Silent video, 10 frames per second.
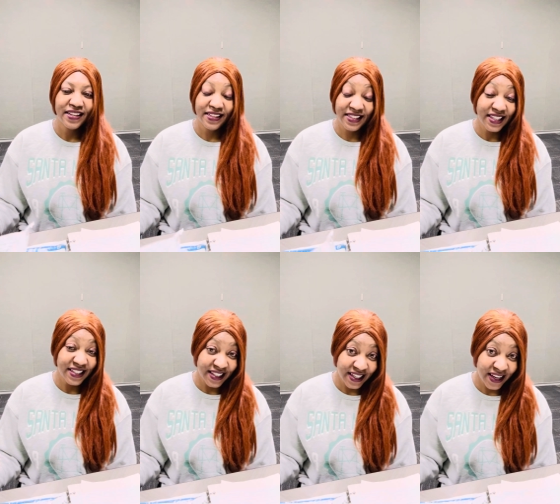
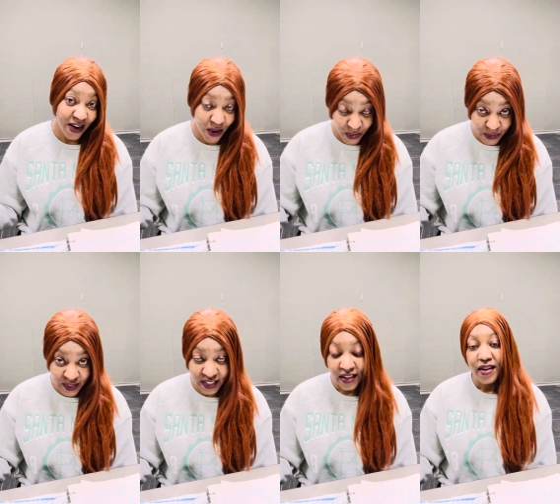
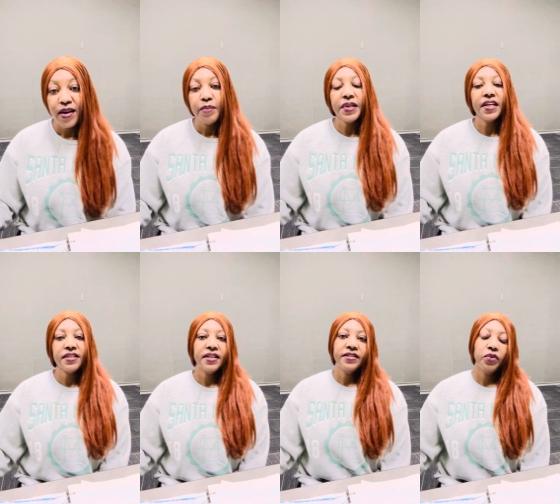CCOs because
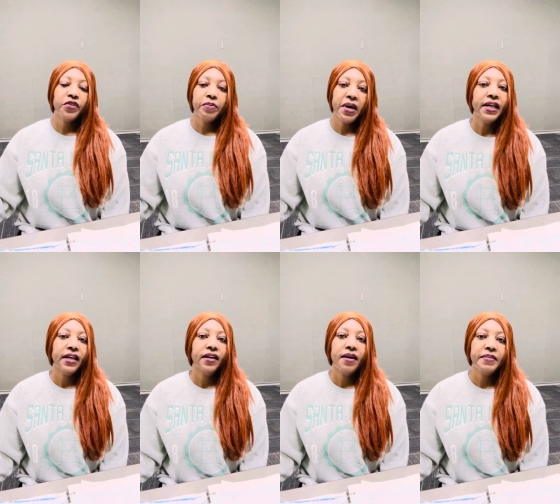they deal with
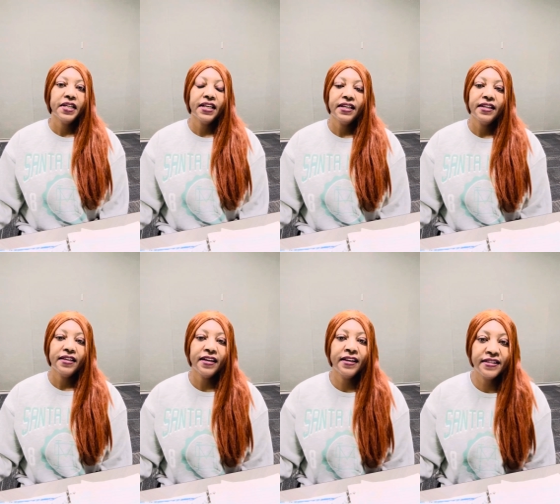money. I mean,
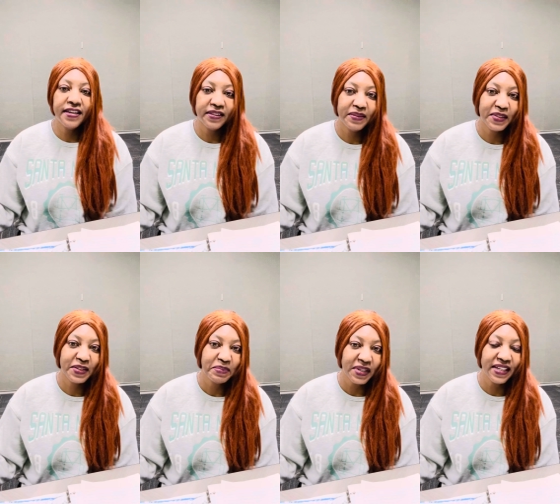anything dealing with
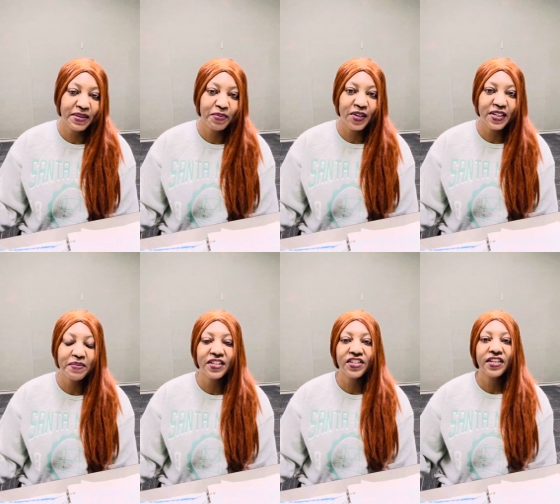money pretty
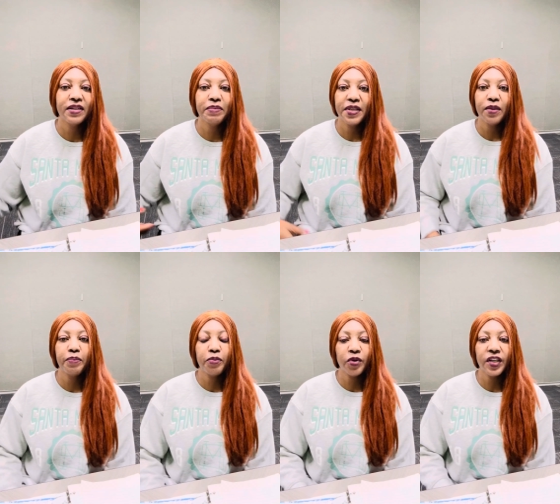much is gonna be
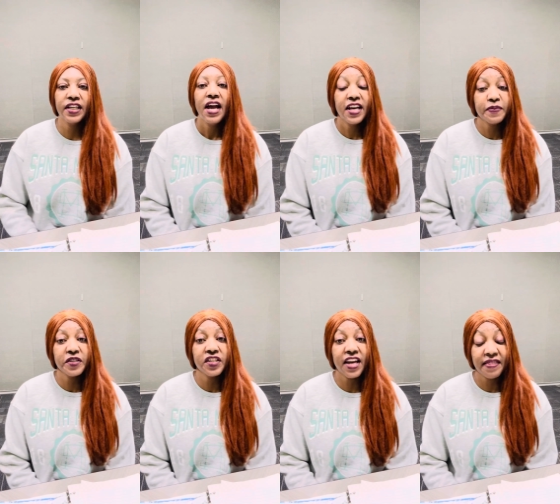
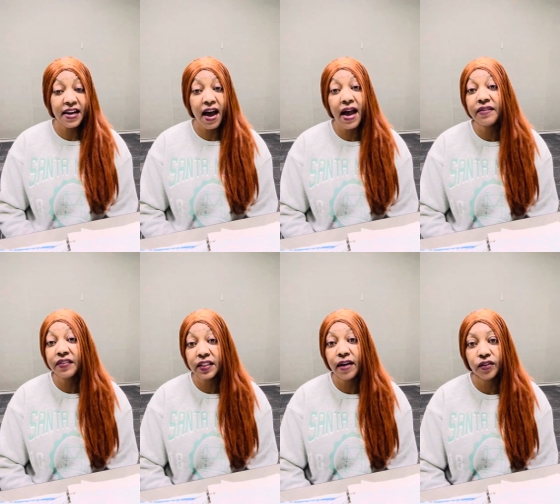especially at that high of a
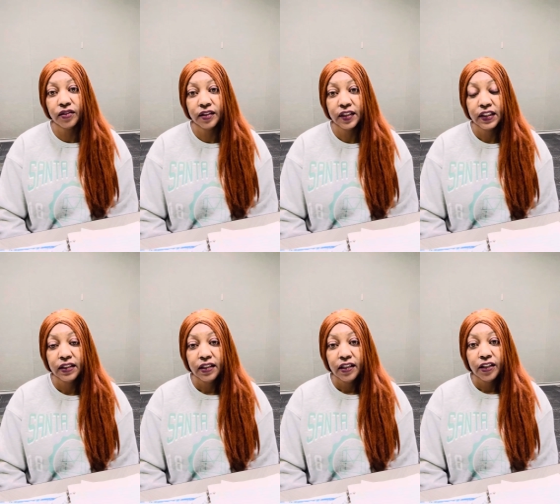level.
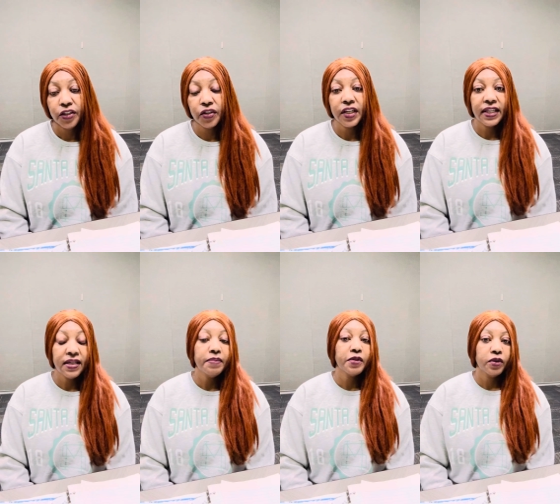You're gonna
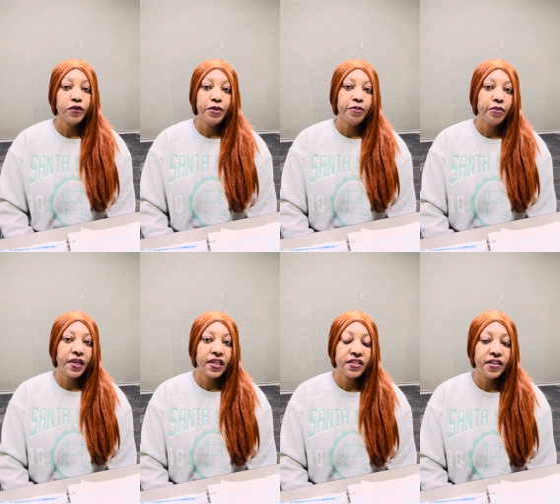keep those people
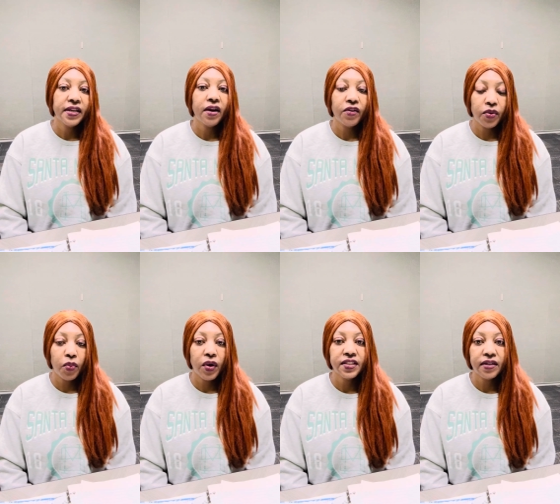because they are the
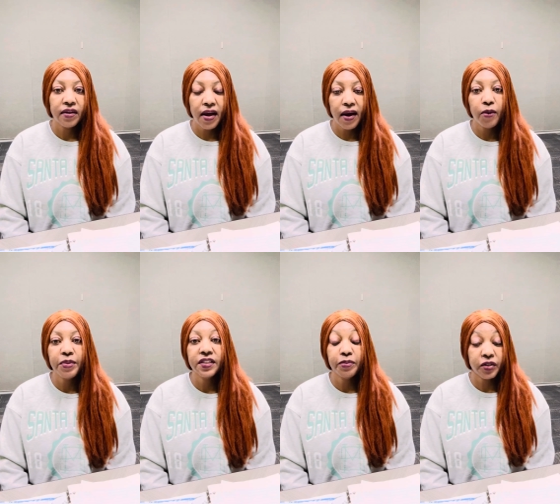ones that are
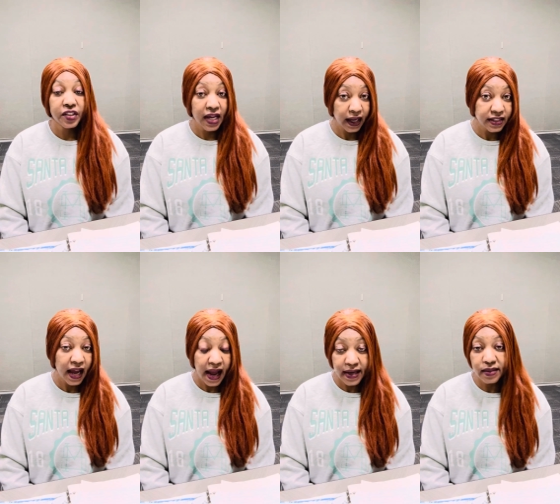helping protect
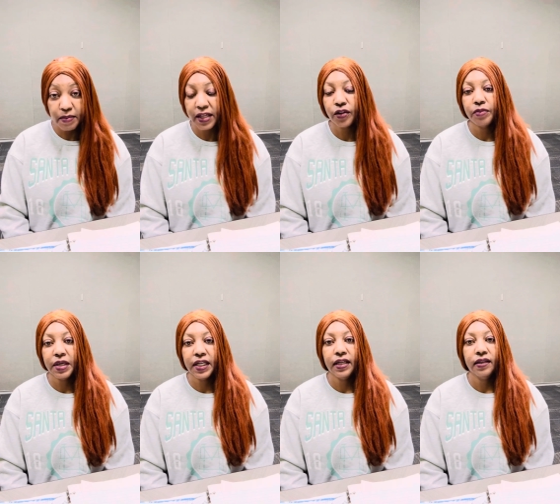and make your
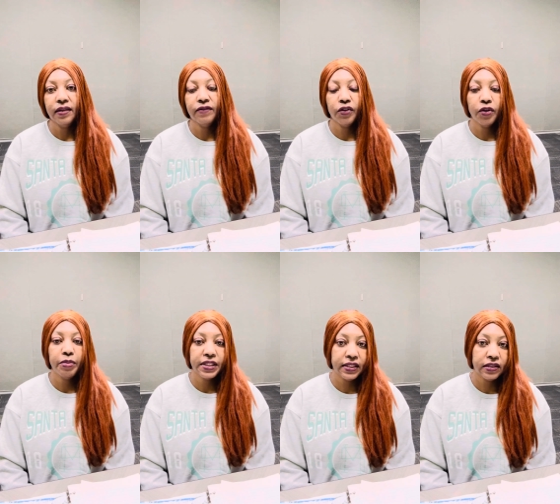money for your
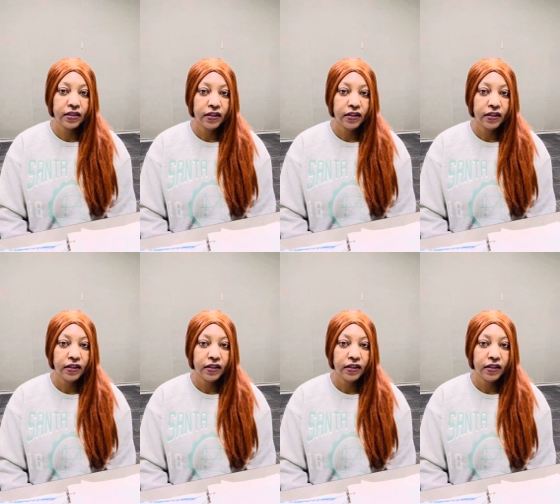business.